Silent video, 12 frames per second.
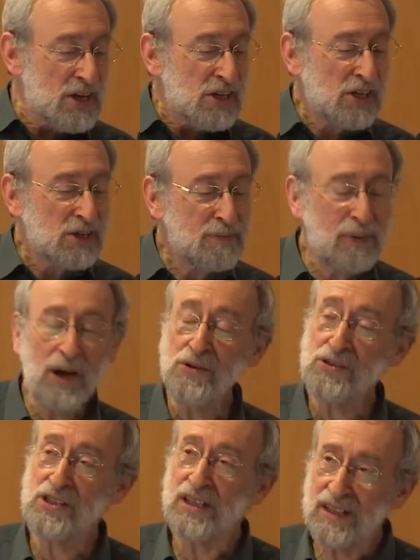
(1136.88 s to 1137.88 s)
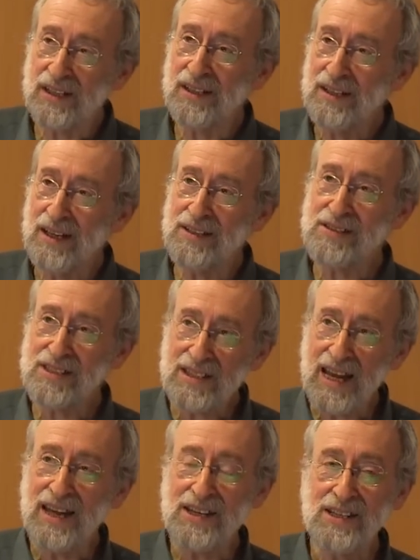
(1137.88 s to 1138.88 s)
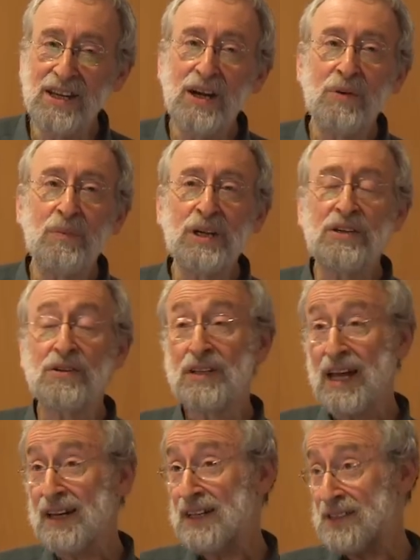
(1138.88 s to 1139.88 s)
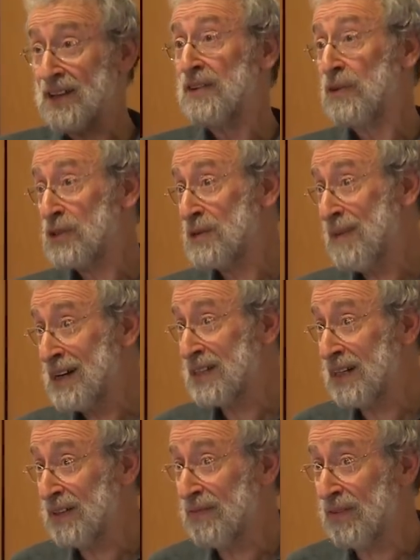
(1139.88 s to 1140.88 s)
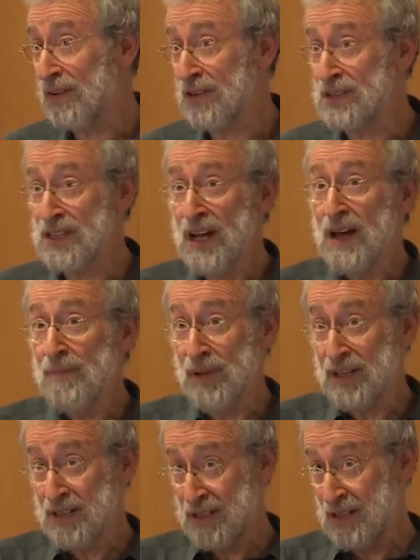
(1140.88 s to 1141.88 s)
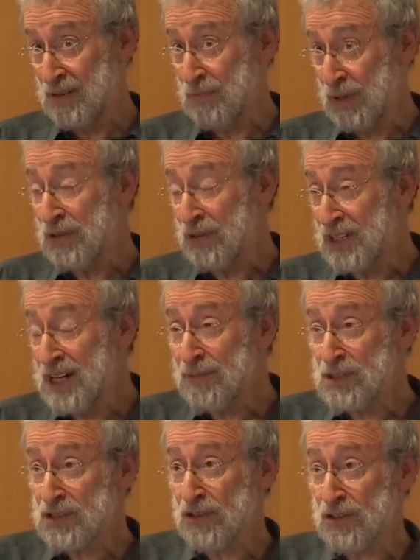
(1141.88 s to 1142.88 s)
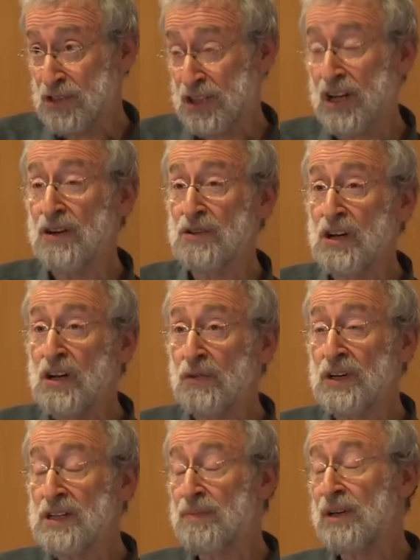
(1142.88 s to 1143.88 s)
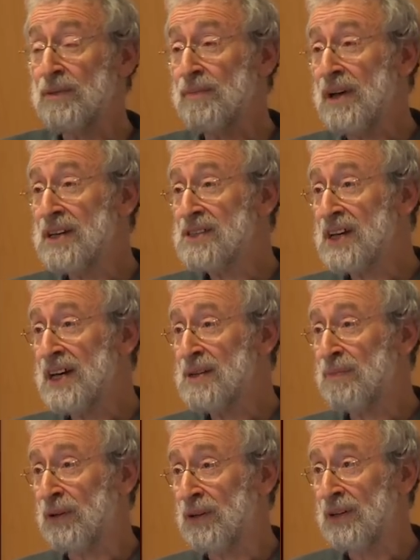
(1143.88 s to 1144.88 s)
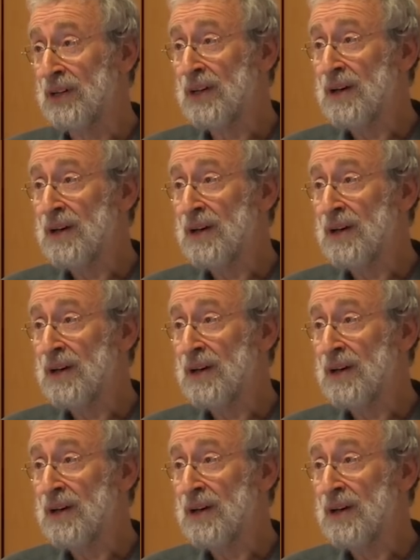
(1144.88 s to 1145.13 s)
Supposing instead we could get it done automatically for us, but we could keep the source code readable and maintainable,